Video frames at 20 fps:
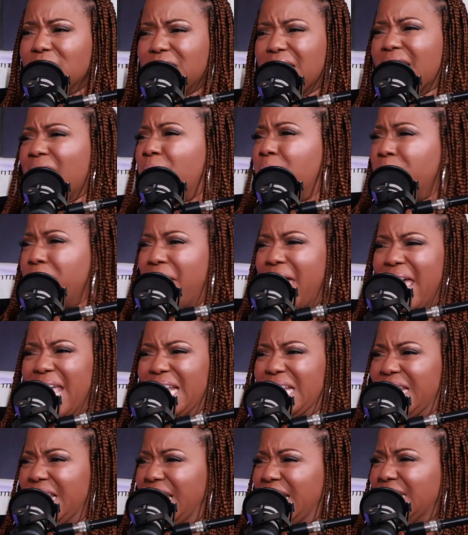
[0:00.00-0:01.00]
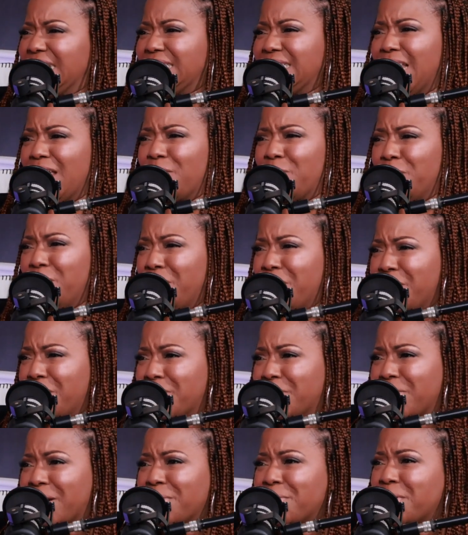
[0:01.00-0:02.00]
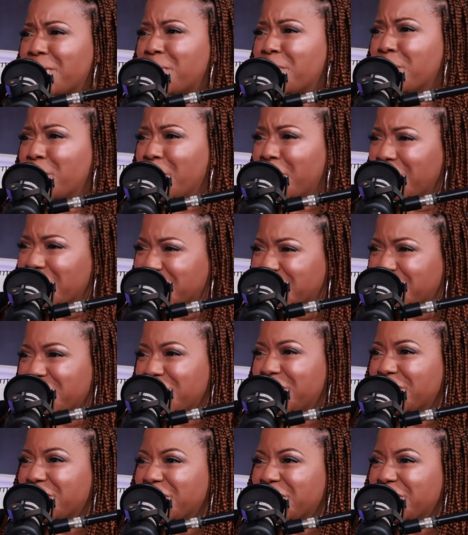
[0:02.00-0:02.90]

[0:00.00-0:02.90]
it's like a magnet. It's like, ooh, I want more of you.